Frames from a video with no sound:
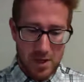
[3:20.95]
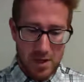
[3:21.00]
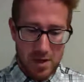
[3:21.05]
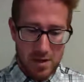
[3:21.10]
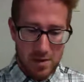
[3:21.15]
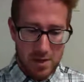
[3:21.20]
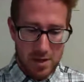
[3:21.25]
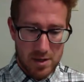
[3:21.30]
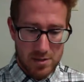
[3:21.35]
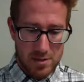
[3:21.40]

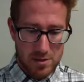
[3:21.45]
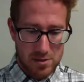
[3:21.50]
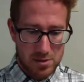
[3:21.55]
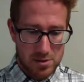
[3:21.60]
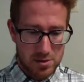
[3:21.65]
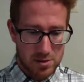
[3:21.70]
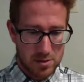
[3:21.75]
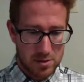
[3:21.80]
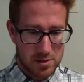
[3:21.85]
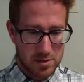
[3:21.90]
All right,
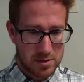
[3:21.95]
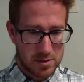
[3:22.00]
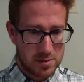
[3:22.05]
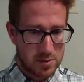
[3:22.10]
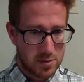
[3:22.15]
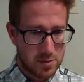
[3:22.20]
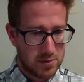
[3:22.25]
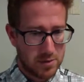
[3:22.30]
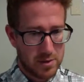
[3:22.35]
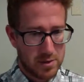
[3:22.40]
so let's
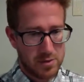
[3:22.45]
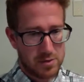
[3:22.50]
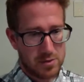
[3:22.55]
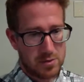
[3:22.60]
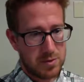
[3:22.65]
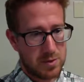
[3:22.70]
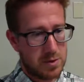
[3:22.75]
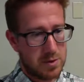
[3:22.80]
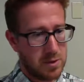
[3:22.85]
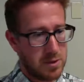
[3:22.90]
move on
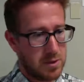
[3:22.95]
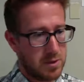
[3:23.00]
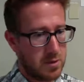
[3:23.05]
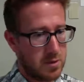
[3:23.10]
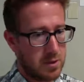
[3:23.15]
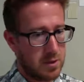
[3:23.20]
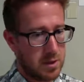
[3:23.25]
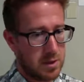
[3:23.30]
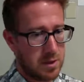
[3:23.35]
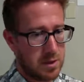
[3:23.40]
to another
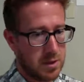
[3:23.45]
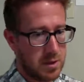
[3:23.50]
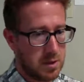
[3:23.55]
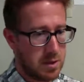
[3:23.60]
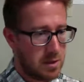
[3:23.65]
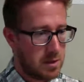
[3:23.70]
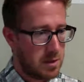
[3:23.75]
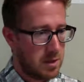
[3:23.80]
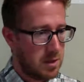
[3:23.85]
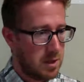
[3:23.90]
one
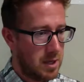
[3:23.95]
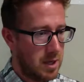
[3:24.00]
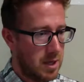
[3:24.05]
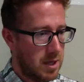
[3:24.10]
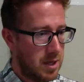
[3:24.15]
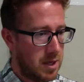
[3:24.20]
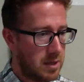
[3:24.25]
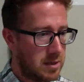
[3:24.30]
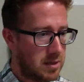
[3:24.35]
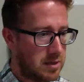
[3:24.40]
here.
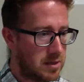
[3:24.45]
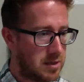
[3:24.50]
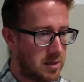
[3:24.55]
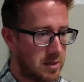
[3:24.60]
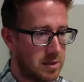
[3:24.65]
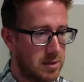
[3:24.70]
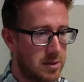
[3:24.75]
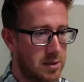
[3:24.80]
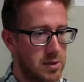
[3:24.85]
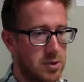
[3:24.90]
Let's take
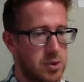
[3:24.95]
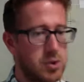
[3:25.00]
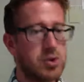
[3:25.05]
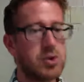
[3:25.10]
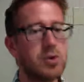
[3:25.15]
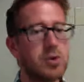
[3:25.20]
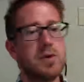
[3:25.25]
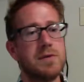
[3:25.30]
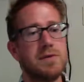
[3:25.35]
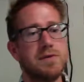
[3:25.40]
a look at a
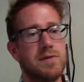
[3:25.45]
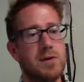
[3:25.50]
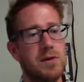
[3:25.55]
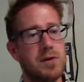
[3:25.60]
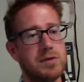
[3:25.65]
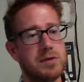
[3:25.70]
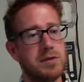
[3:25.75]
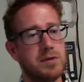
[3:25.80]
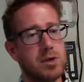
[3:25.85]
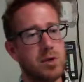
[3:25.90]
true or
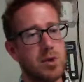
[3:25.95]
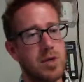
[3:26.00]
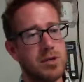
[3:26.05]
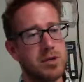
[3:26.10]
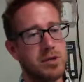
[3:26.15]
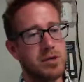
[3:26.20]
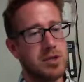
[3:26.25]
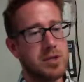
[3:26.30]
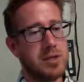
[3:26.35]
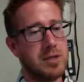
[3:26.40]
false
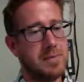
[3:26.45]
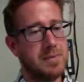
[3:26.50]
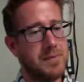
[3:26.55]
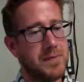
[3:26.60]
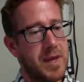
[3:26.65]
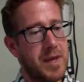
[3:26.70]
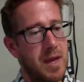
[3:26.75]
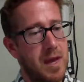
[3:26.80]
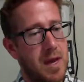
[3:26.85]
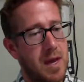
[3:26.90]
question.
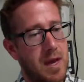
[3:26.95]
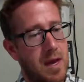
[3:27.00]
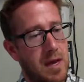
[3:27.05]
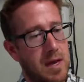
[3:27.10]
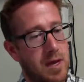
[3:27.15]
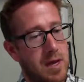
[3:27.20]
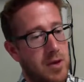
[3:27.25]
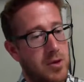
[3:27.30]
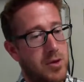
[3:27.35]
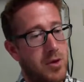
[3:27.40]

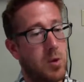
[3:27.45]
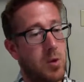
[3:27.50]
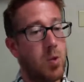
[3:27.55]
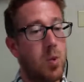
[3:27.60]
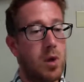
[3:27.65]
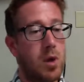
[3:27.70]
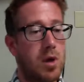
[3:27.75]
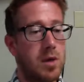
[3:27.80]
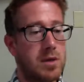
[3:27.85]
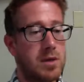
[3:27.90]
The
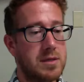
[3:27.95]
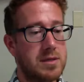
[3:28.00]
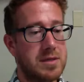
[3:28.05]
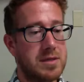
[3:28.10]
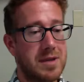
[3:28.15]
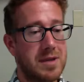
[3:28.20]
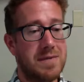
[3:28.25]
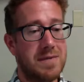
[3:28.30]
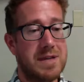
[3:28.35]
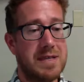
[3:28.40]
walls
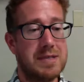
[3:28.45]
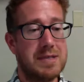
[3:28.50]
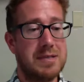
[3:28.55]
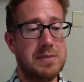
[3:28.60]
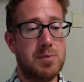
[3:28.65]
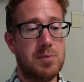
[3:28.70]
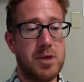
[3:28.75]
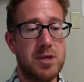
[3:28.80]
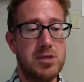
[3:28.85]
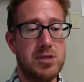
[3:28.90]
of a
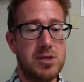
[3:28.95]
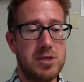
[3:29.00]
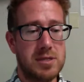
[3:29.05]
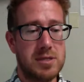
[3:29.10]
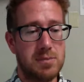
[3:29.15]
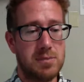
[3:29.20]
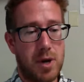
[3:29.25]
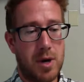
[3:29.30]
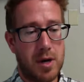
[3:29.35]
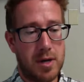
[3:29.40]
sponge's
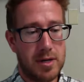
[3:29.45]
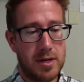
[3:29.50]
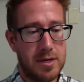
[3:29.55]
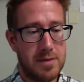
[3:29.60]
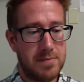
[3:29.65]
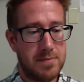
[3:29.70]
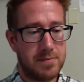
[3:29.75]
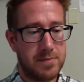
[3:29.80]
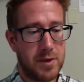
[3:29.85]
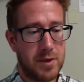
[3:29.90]

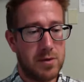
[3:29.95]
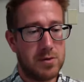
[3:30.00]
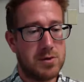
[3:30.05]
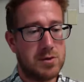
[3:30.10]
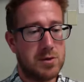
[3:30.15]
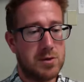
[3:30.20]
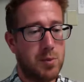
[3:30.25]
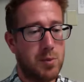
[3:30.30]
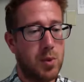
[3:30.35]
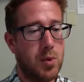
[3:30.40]
body are
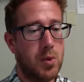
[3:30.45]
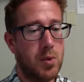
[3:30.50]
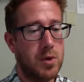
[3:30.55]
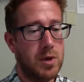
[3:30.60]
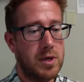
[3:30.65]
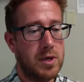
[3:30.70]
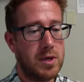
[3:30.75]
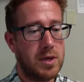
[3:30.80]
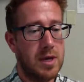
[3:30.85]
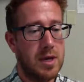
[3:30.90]

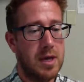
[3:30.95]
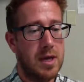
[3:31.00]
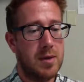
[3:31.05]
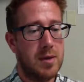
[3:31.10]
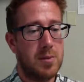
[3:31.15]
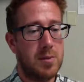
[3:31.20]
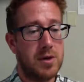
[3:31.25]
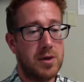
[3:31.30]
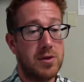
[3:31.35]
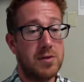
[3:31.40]
supported
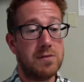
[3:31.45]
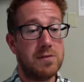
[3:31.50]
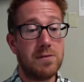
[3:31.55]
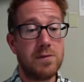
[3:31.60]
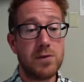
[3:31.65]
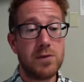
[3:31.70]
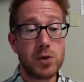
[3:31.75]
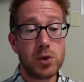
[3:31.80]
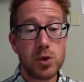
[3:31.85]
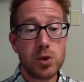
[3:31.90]
by the
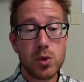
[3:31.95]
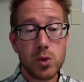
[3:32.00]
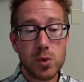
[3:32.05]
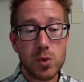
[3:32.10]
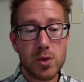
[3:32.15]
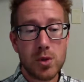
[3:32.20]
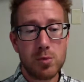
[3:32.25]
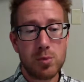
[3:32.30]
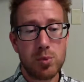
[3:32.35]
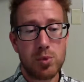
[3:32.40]

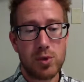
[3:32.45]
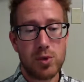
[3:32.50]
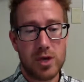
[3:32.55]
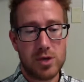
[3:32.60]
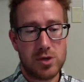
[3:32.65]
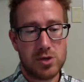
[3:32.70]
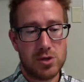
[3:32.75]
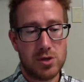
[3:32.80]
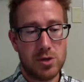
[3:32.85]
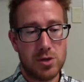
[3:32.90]
fluid
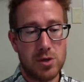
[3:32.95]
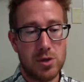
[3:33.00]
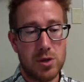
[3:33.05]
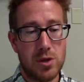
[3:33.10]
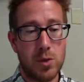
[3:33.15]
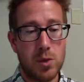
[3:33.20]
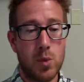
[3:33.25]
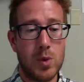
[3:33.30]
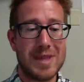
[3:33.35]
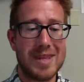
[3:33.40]
pressure
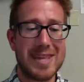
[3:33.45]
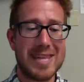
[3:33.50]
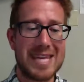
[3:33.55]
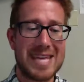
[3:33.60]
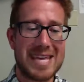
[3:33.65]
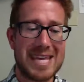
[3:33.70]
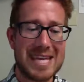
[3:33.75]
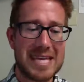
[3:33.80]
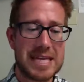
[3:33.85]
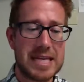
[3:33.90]

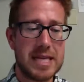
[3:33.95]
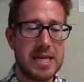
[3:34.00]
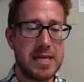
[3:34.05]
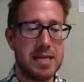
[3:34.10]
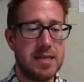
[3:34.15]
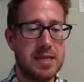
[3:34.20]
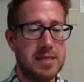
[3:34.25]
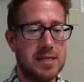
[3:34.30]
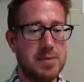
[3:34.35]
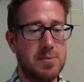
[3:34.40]
within
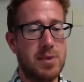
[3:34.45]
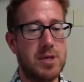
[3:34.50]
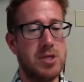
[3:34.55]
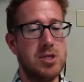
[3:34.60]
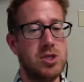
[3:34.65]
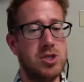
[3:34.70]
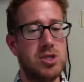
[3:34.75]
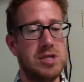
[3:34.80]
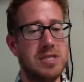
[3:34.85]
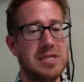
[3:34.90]
the
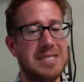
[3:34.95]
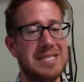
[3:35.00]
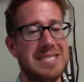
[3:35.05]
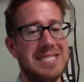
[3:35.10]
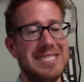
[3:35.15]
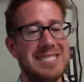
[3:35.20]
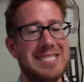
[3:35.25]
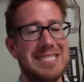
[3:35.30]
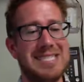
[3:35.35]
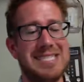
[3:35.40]

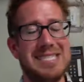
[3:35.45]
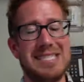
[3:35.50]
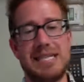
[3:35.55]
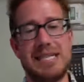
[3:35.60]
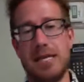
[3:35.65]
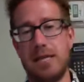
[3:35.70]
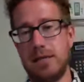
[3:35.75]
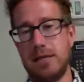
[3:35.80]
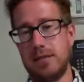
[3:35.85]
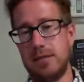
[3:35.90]
sponge's
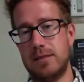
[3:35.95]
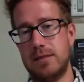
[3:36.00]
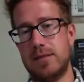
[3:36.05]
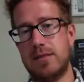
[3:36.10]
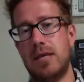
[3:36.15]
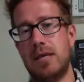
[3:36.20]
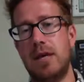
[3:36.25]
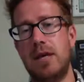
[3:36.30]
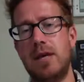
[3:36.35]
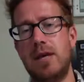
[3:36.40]

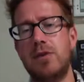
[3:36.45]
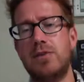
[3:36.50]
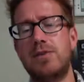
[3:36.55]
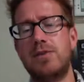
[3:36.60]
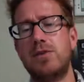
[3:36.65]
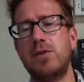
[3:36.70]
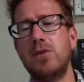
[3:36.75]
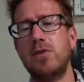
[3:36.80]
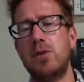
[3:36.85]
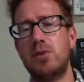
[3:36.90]
cells.
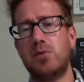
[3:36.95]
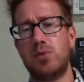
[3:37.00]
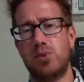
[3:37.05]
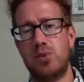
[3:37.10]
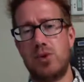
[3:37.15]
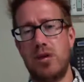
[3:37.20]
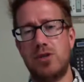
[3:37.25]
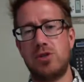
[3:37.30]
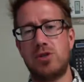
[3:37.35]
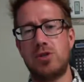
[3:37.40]
Fluid
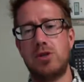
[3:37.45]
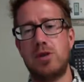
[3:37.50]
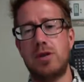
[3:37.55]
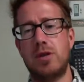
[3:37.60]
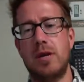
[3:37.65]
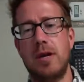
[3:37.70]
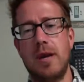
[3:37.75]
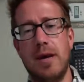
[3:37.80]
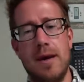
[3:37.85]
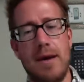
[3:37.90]

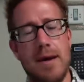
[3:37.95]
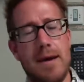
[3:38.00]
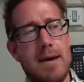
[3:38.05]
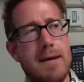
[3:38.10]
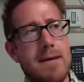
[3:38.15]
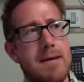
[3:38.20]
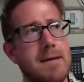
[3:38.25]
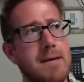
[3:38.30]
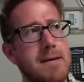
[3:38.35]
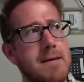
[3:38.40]
pressure,
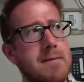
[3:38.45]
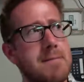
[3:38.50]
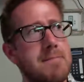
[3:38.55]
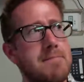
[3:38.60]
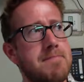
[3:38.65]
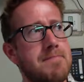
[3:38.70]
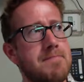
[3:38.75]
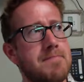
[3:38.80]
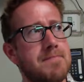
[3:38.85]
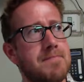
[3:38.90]

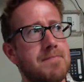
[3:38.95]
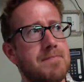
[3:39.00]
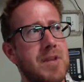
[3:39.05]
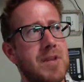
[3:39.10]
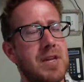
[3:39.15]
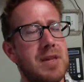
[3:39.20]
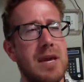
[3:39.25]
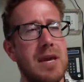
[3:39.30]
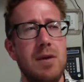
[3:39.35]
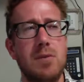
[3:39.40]

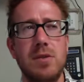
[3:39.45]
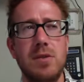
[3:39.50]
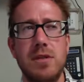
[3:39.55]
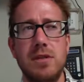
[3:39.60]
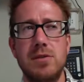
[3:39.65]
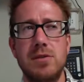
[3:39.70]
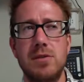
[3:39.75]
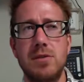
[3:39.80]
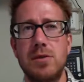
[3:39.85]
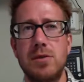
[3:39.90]
that
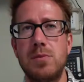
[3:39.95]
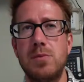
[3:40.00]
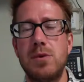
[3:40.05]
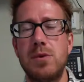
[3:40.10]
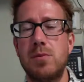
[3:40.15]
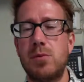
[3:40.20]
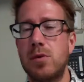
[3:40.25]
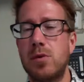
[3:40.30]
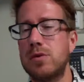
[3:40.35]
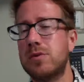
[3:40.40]
relates a little
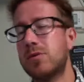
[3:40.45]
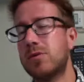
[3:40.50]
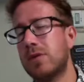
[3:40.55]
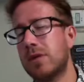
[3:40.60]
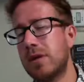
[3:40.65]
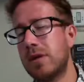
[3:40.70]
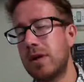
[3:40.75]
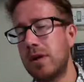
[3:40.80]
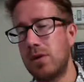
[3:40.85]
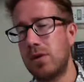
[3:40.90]
bit more to
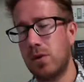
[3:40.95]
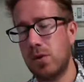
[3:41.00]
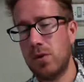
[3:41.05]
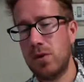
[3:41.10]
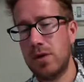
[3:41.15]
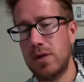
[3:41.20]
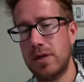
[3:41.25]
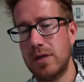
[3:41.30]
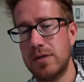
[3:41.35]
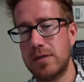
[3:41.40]
another
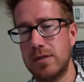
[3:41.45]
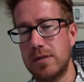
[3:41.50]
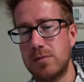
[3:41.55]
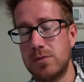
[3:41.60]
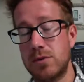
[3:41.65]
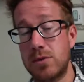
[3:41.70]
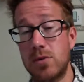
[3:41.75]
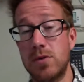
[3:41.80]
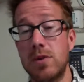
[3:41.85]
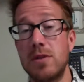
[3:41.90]
organism.
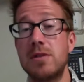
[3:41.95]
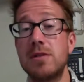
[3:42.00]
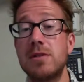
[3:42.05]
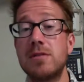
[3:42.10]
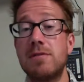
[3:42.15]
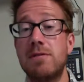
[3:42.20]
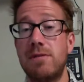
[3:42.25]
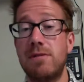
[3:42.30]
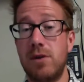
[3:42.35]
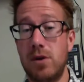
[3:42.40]
So this is
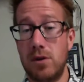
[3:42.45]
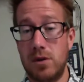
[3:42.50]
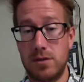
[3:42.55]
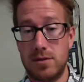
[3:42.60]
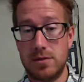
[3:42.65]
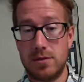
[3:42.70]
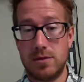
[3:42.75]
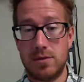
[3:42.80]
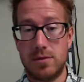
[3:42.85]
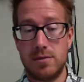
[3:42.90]

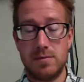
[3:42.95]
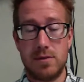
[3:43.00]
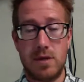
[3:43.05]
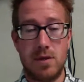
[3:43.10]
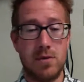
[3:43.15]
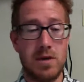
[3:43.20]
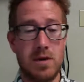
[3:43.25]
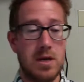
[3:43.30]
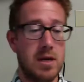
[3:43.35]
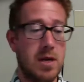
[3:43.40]
false, all
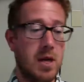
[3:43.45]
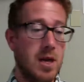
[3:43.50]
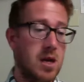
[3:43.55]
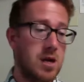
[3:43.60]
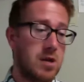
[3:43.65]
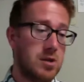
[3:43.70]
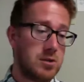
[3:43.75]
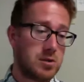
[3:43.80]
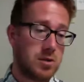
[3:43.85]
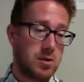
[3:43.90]
right?
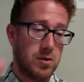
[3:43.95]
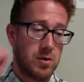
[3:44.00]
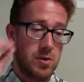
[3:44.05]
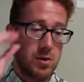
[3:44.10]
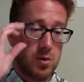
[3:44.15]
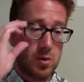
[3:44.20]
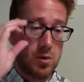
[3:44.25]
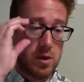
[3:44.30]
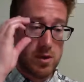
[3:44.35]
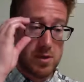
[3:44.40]
So the
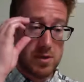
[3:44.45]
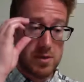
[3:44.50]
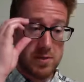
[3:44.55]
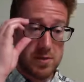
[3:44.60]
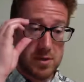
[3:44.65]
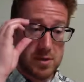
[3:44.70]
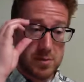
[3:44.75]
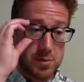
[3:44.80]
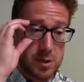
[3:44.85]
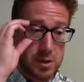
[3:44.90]
walls of
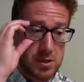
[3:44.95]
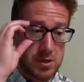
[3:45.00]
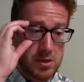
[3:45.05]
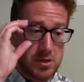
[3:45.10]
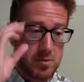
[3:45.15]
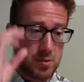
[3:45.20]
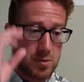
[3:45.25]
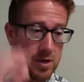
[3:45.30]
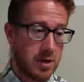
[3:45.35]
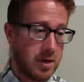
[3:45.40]
the
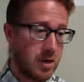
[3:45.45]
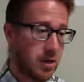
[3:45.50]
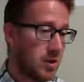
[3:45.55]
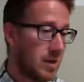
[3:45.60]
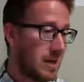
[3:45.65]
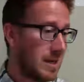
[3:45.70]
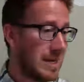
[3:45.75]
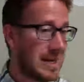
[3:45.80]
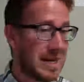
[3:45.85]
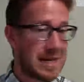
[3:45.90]
sponge's body are
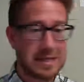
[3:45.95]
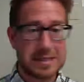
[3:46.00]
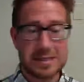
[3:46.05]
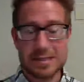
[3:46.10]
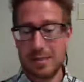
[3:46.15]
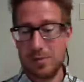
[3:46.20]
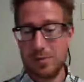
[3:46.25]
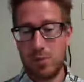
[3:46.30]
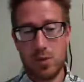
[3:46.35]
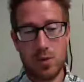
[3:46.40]
not
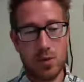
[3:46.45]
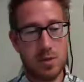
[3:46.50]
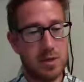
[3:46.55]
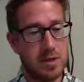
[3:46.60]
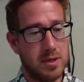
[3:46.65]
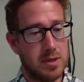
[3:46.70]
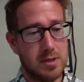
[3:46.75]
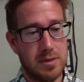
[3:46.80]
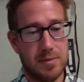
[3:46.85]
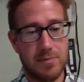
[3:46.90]

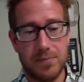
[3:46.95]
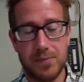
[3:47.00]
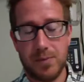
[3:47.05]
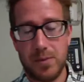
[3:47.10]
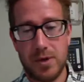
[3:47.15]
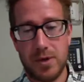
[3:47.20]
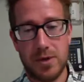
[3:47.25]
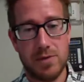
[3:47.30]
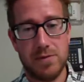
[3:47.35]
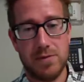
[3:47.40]
supported
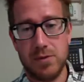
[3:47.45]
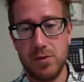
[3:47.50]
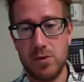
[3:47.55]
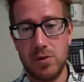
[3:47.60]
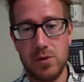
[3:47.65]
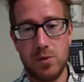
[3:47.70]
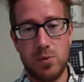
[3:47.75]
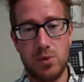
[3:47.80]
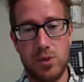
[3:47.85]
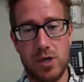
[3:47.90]
by the
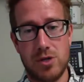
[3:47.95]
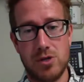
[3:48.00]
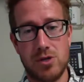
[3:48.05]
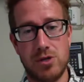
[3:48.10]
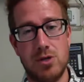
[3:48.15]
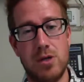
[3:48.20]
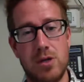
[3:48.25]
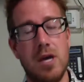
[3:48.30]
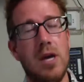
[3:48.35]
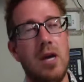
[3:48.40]
fluid
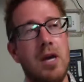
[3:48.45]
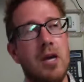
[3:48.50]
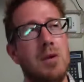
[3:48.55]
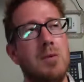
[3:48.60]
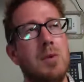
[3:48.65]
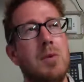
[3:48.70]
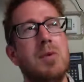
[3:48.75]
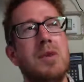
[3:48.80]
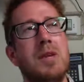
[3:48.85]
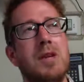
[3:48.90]
pressure.
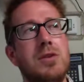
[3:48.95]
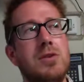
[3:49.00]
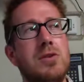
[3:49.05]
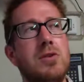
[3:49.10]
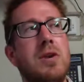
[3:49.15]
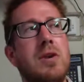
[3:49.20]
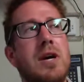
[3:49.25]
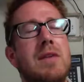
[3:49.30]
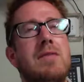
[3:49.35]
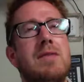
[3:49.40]
Remember, they do
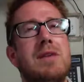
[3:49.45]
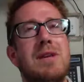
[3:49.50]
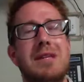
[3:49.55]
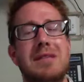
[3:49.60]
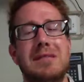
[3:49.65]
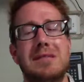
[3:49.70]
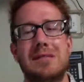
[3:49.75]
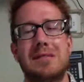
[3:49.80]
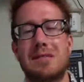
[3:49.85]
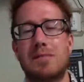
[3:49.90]
have a lot
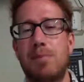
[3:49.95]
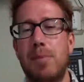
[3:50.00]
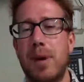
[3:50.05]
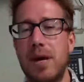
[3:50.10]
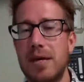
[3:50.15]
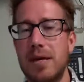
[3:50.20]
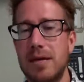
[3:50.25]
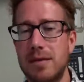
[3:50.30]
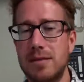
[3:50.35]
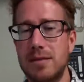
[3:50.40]
of
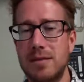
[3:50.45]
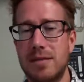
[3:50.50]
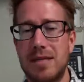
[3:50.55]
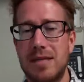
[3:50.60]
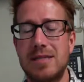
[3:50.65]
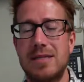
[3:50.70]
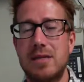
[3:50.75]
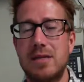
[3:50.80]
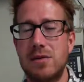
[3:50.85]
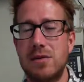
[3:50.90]
spikes.
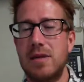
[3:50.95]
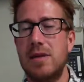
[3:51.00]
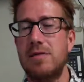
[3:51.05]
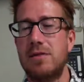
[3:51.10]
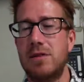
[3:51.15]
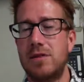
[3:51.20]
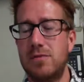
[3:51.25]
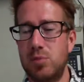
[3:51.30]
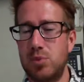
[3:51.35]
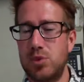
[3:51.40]
That's their
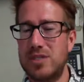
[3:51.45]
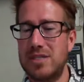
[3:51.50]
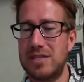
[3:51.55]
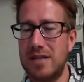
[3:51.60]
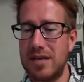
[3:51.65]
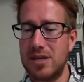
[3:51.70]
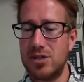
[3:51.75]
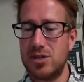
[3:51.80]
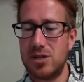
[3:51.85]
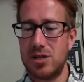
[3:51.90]
level of
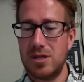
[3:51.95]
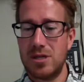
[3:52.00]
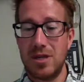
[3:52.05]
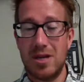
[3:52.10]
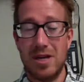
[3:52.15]
protection.